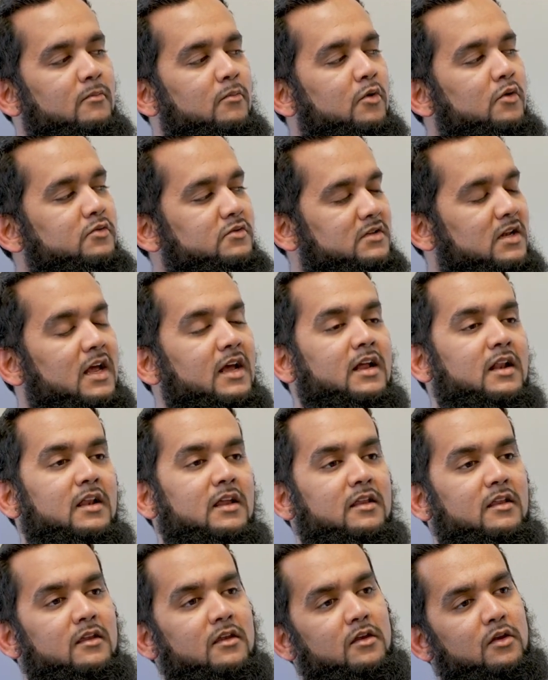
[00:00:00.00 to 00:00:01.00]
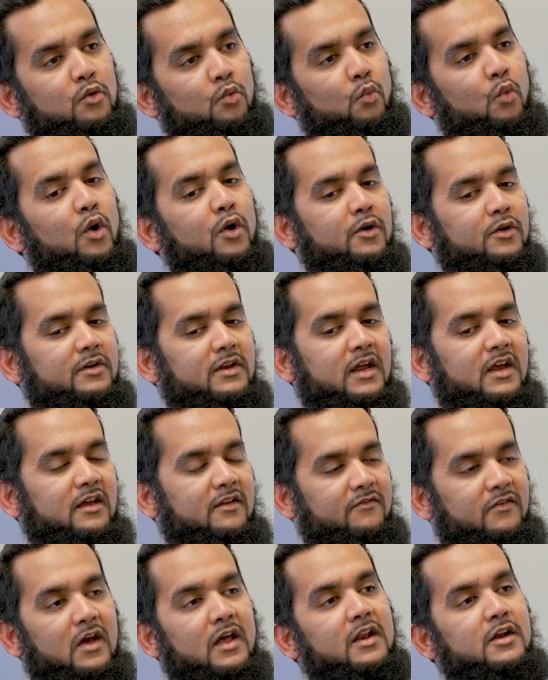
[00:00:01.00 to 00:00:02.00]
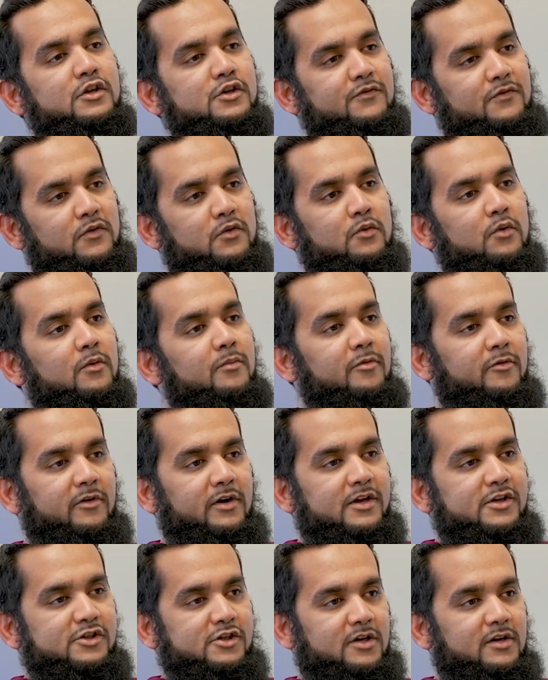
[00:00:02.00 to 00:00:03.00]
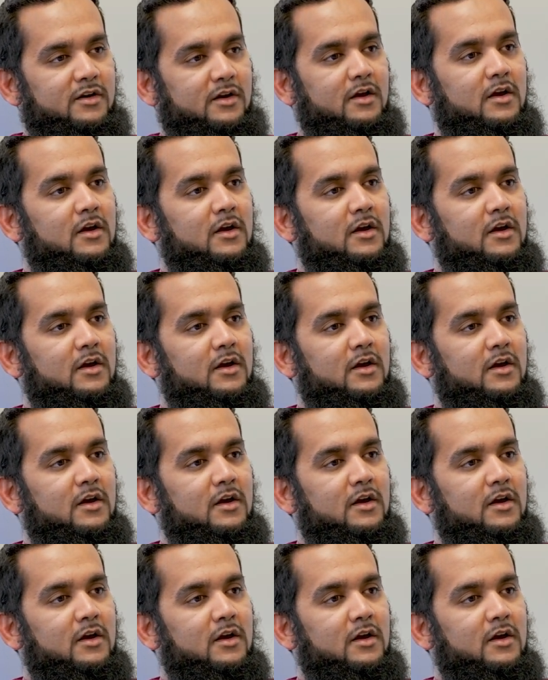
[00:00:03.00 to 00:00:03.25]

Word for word: most mm-hmm. likely you want to take advantage of a corporation,